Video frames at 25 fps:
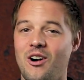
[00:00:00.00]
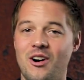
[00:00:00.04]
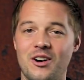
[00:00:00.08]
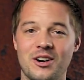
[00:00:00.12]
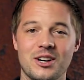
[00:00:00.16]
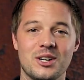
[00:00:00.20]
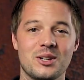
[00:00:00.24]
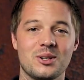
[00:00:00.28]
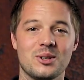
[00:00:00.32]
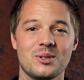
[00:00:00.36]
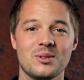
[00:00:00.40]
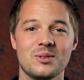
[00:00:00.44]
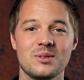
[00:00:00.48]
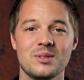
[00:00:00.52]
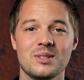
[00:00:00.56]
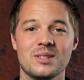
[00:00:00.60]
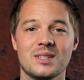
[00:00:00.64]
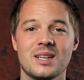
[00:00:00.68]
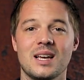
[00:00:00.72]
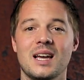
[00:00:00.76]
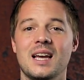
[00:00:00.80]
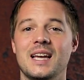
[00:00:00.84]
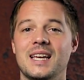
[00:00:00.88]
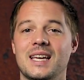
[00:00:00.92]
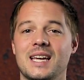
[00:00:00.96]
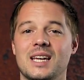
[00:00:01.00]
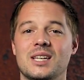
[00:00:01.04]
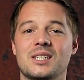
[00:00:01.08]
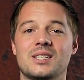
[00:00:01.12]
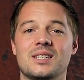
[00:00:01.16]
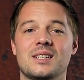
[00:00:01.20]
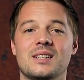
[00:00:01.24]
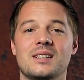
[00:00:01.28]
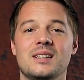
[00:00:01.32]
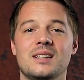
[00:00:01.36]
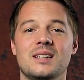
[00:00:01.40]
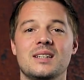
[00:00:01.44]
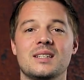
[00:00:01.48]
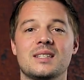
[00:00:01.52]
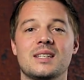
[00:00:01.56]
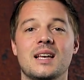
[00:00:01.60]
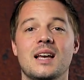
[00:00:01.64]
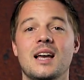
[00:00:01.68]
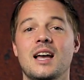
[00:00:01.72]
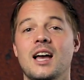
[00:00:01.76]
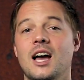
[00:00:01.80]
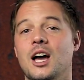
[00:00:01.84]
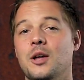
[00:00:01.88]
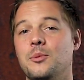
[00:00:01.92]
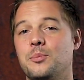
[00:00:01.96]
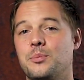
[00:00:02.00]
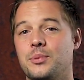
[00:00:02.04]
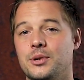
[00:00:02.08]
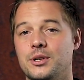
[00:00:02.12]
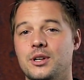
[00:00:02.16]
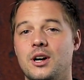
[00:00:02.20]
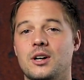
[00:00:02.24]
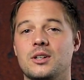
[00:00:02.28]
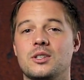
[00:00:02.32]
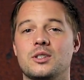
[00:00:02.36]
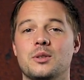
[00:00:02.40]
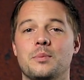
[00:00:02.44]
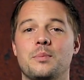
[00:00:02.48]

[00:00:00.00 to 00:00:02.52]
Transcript: articles, case studies, and product